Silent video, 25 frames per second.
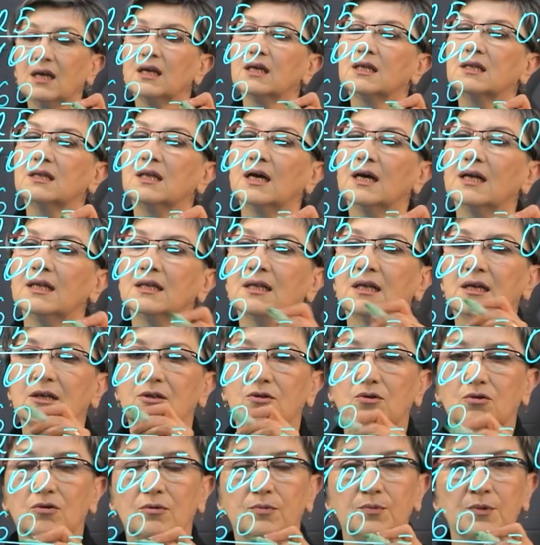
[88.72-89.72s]
We can
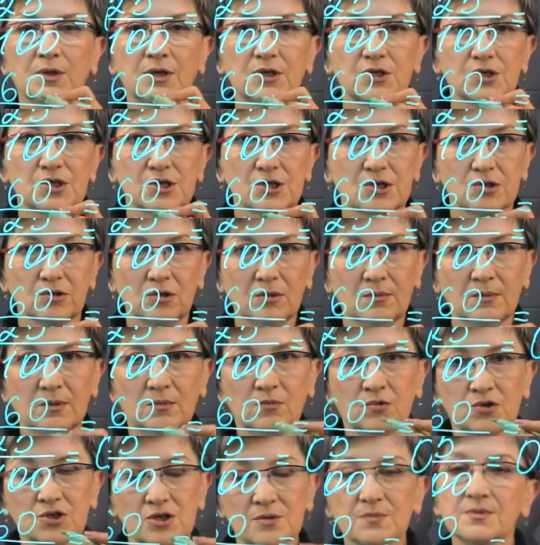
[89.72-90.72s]
express this
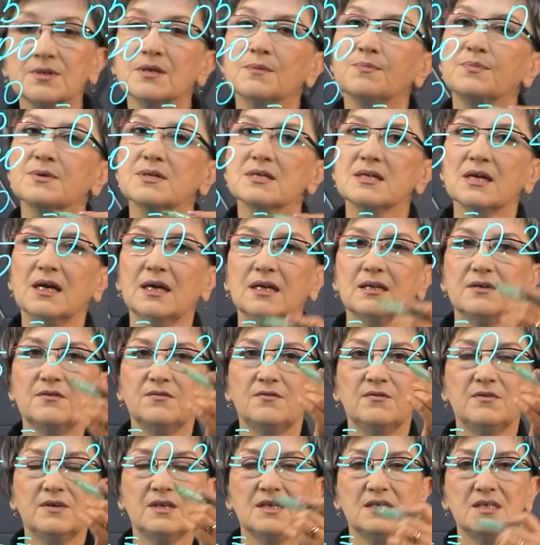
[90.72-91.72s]
fractional number as
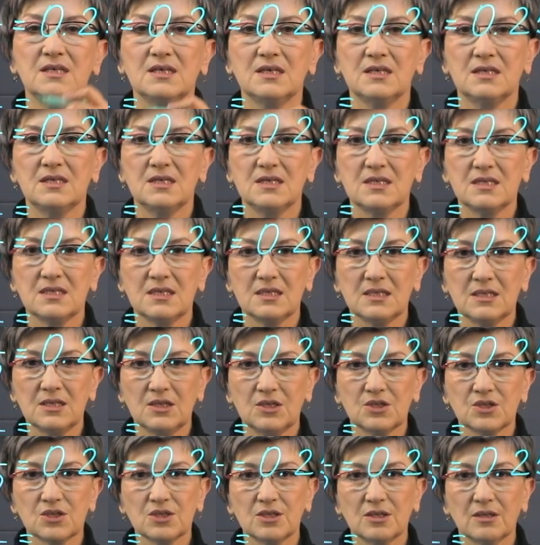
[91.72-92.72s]
a decimal.
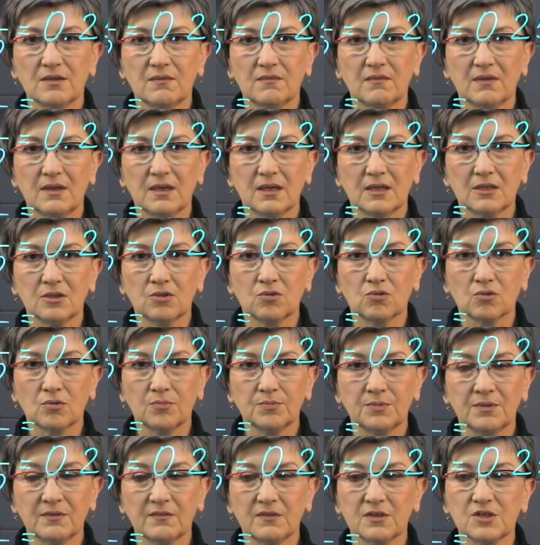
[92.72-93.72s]
However,
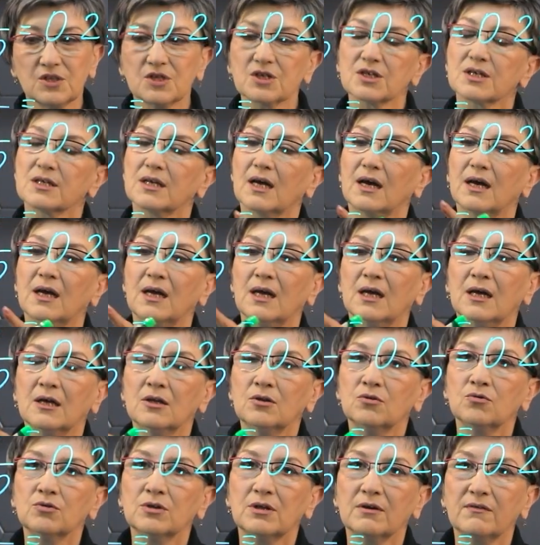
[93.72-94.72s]
if we subtract
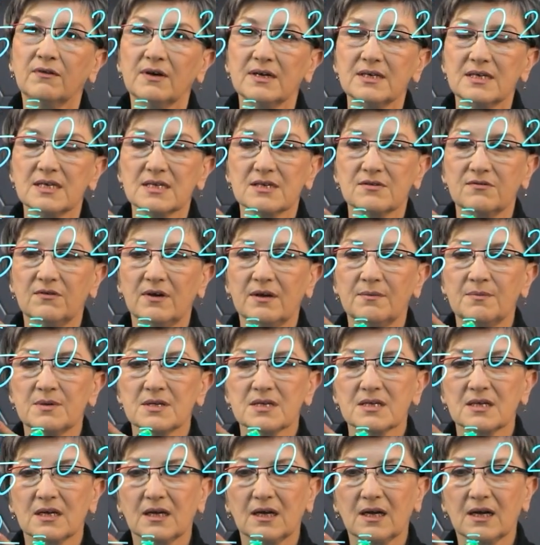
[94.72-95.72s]
10 from 60 and
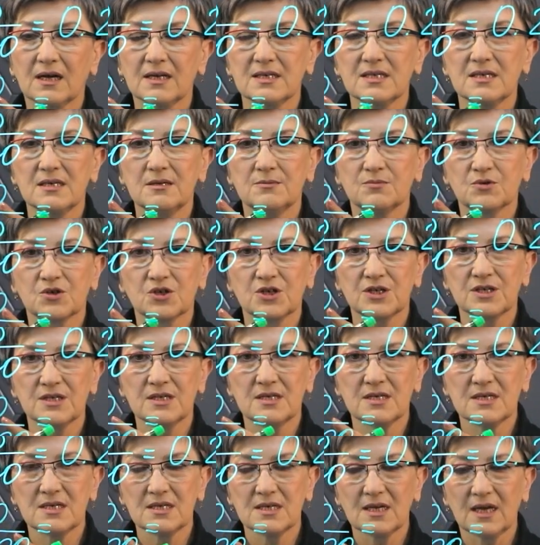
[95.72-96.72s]
100, we
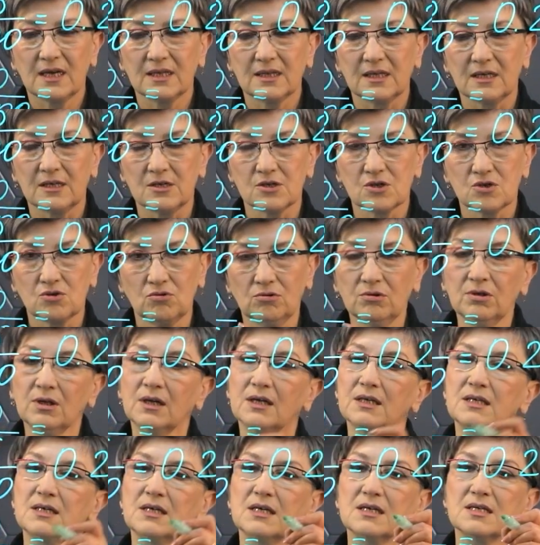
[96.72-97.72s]
will have 6
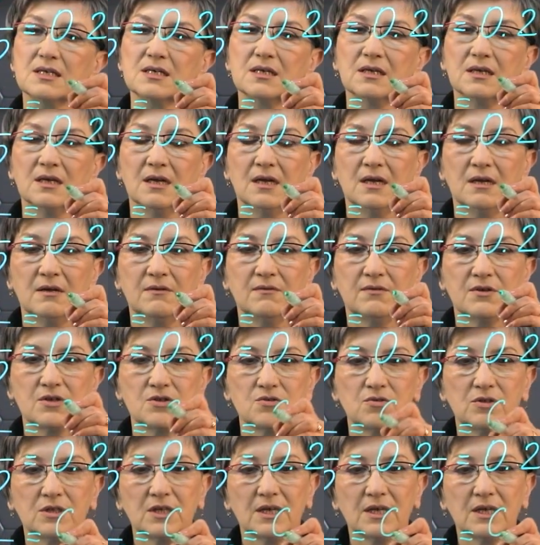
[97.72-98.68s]
decimal places.